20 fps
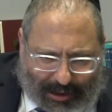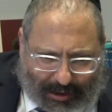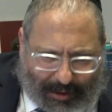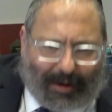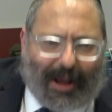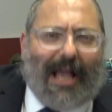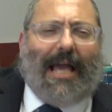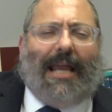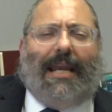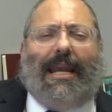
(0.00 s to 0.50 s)
her.
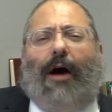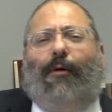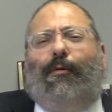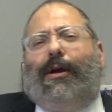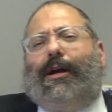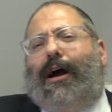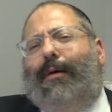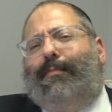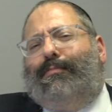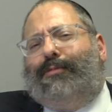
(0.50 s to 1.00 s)
Now he
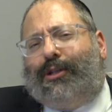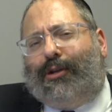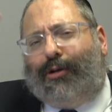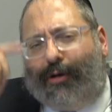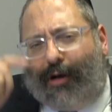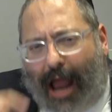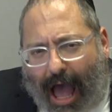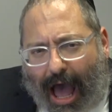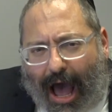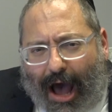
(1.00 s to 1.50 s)
comes to
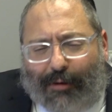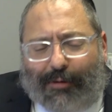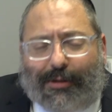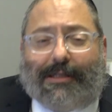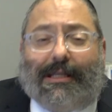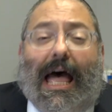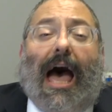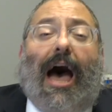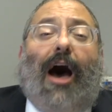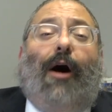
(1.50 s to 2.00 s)
her house.
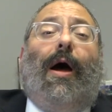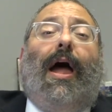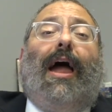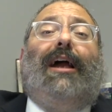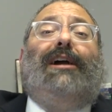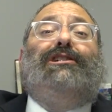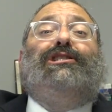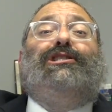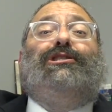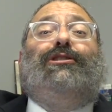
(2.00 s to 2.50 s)
Now
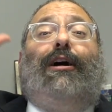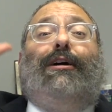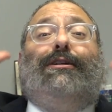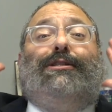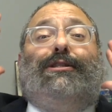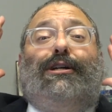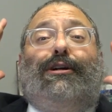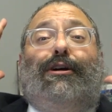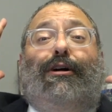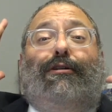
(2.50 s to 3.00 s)
he
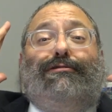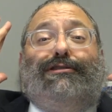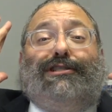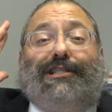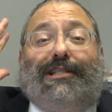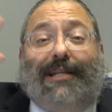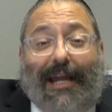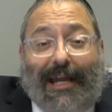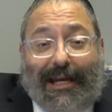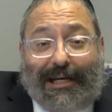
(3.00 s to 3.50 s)
starts
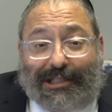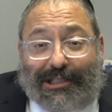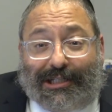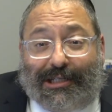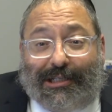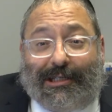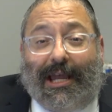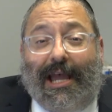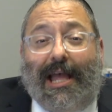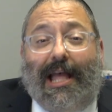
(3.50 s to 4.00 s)

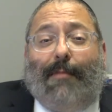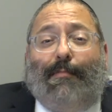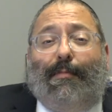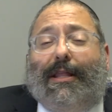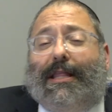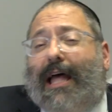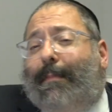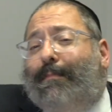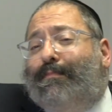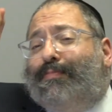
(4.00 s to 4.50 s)
negotiations
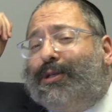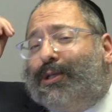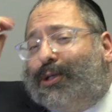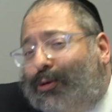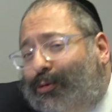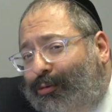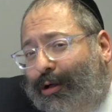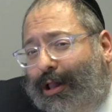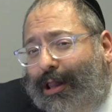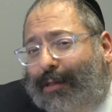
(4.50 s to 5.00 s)

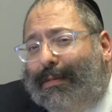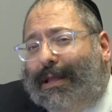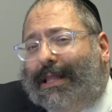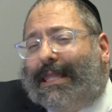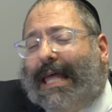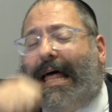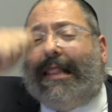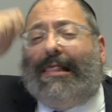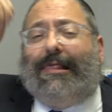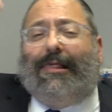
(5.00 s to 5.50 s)
mitapsuel,
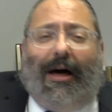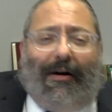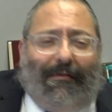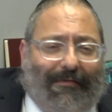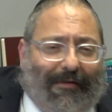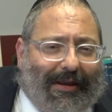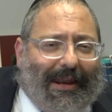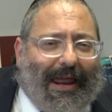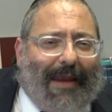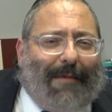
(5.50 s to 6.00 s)

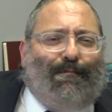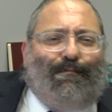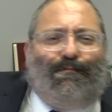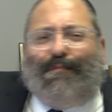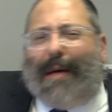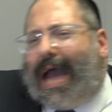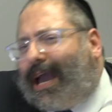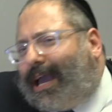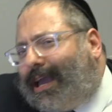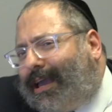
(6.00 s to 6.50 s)
mitalavan, and
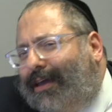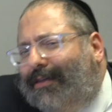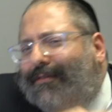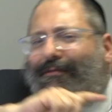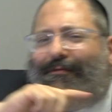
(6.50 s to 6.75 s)
back and